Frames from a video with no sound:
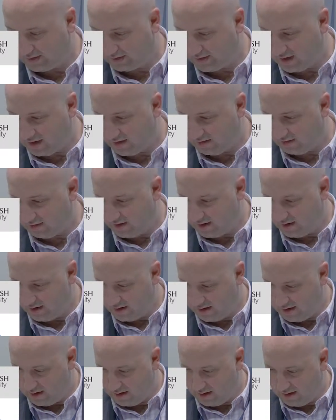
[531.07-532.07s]
So
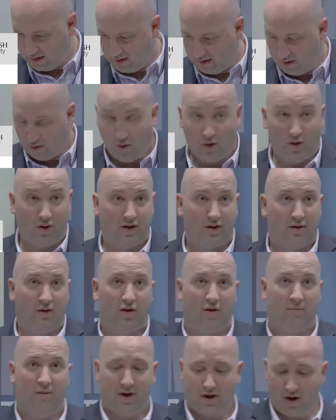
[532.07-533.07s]
all in
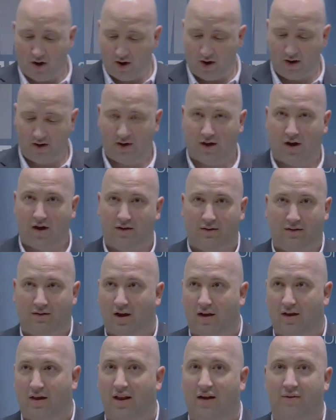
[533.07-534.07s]
all, I mean,
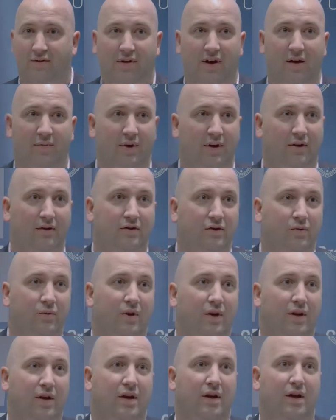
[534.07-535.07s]
I love coming to
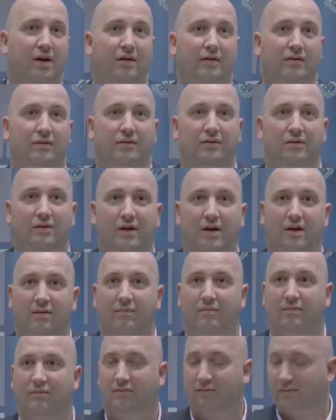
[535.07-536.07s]
work here.
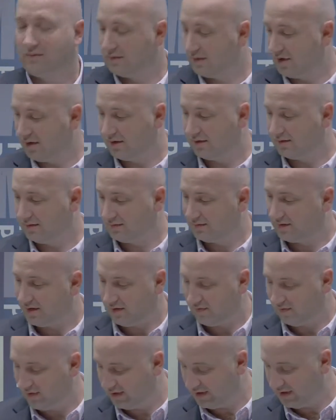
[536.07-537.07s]
I
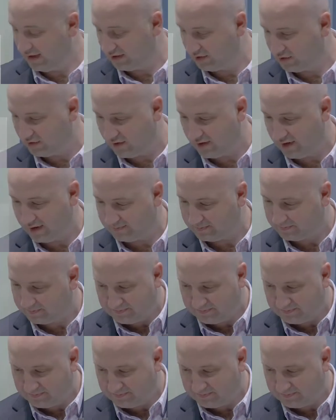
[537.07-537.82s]
really enjoy it.